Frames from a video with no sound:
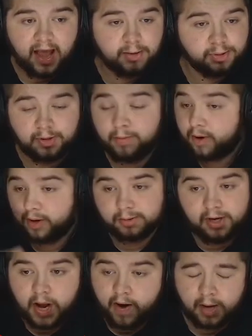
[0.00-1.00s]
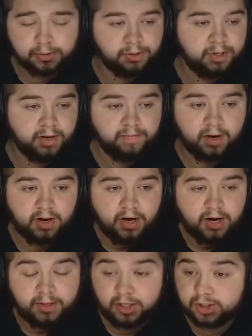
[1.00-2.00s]
everything. I'm not going to read out everything, but
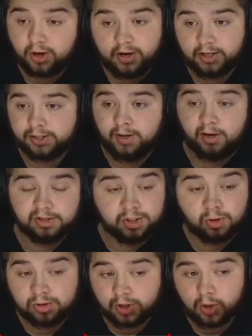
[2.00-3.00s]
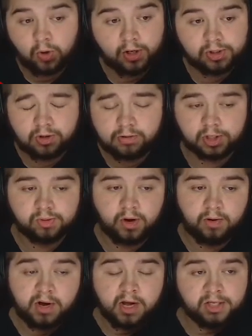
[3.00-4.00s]
this guy is nuts. He's also quite tall as
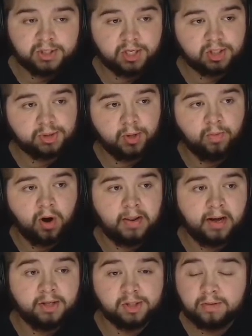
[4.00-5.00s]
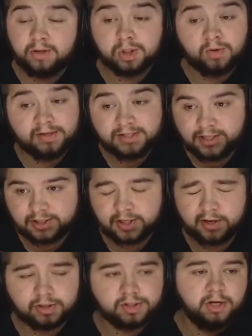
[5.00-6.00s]
well. 6'1", and he's only
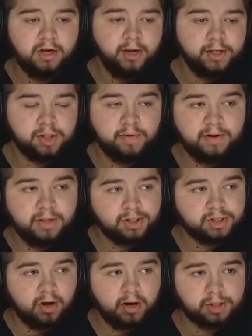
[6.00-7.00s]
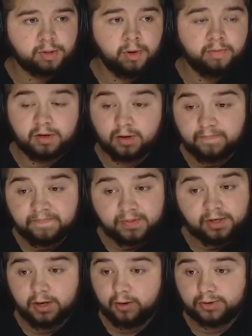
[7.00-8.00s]
26. So, I mean, this guy has probably got,
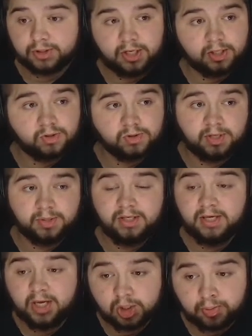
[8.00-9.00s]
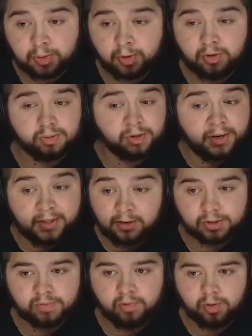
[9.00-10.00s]
you know, 6 or 7 years before you really
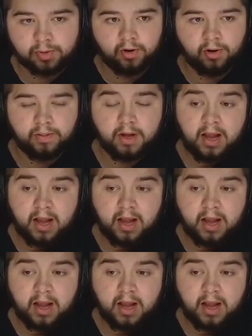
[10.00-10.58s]
look to move him on,